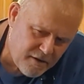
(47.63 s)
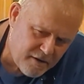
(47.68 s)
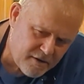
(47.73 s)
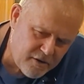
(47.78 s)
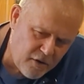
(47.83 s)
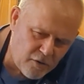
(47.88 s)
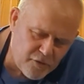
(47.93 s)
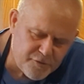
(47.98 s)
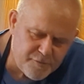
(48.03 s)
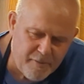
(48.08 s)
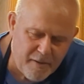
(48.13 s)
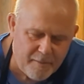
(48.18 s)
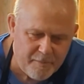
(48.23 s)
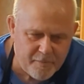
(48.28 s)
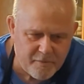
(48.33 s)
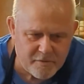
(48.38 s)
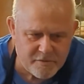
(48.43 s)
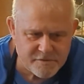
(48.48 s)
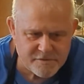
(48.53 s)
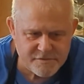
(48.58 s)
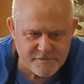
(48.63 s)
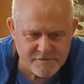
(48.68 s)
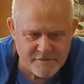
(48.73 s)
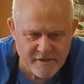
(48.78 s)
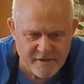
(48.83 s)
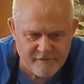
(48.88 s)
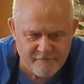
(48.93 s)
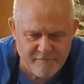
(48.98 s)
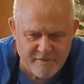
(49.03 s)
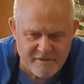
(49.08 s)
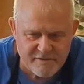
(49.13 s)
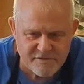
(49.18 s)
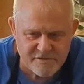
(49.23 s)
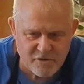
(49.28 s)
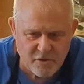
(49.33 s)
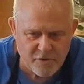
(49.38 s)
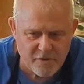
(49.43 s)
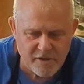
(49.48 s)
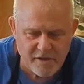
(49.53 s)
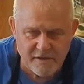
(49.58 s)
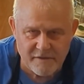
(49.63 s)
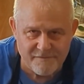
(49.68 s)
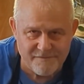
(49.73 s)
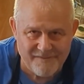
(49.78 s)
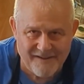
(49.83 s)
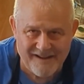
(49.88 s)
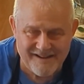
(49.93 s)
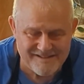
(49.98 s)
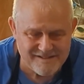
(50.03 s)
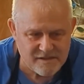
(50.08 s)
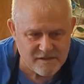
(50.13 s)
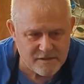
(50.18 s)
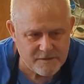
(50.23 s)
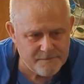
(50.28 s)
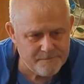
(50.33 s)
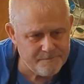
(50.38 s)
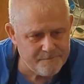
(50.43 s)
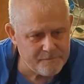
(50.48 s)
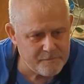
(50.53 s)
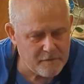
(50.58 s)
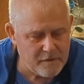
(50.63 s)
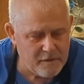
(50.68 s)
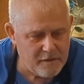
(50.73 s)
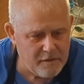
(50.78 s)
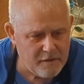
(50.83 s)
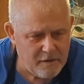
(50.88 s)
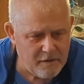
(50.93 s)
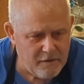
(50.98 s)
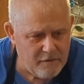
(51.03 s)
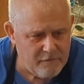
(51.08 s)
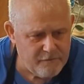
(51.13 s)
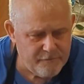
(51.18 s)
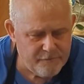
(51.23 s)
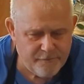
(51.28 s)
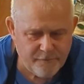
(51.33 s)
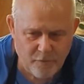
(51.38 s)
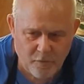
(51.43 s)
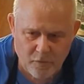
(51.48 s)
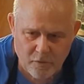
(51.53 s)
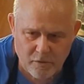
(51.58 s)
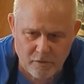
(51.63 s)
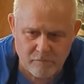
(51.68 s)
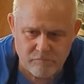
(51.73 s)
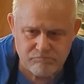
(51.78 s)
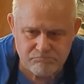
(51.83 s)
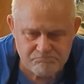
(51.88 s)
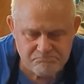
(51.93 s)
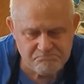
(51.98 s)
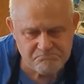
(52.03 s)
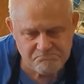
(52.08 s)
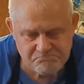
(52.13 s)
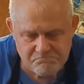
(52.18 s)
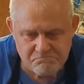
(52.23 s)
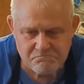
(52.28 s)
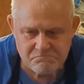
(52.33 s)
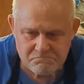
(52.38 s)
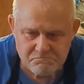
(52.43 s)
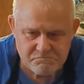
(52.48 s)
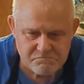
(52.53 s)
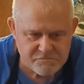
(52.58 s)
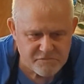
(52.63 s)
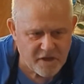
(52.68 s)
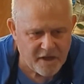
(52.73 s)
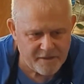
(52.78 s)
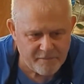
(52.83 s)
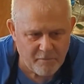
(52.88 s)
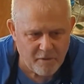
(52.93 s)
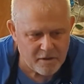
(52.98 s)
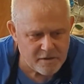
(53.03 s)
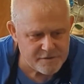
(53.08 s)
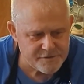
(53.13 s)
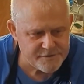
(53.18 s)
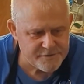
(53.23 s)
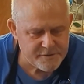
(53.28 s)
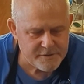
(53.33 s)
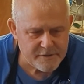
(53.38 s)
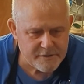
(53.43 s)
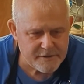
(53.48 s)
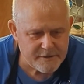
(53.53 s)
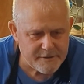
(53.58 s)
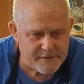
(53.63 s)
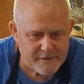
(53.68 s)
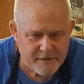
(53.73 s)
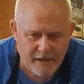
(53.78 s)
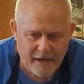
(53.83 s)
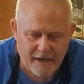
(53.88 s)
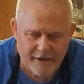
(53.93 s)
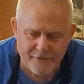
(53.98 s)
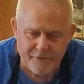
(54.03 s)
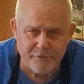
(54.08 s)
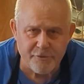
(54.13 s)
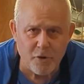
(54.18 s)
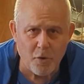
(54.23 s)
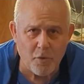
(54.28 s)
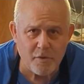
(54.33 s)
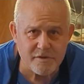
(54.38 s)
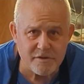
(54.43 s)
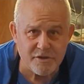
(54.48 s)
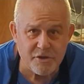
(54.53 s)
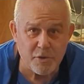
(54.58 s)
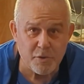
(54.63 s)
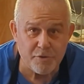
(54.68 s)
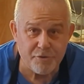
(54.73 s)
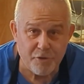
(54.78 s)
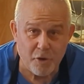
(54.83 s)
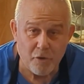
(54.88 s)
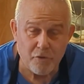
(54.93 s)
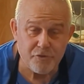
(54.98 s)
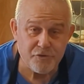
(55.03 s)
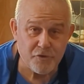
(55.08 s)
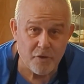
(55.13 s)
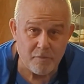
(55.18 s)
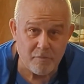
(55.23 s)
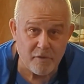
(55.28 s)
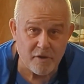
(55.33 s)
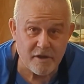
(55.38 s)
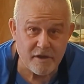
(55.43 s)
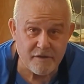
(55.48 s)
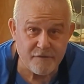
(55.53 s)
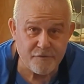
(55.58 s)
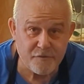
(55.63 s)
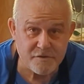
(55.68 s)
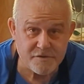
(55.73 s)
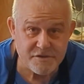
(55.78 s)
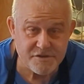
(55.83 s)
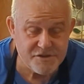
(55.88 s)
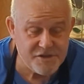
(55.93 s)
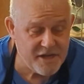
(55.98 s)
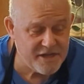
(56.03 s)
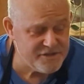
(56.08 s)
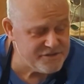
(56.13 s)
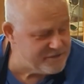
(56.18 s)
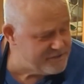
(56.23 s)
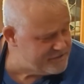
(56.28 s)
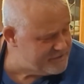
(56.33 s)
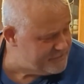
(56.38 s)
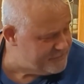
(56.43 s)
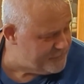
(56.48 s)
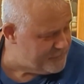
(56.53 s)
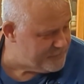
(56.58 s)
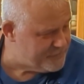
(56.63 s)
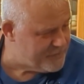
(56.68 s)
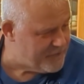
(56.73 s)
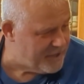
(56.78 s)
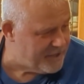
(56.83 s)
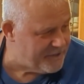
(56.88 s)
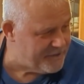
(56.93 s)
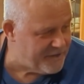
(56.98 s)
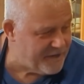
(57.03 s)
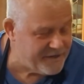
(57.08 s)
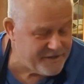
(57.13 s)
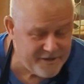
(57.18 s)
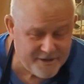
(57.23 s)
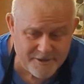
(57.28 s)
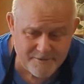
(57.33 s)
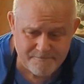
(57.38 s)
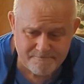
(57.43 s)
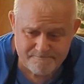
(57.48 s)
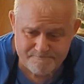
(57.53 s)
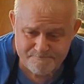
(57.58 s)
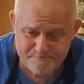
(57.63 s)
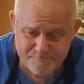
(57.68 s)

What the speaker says: ghost peppers that have been soaking in vodka for 9 months. I don't know what to do with those, so I'm looking for suggestions. If you've got an idea,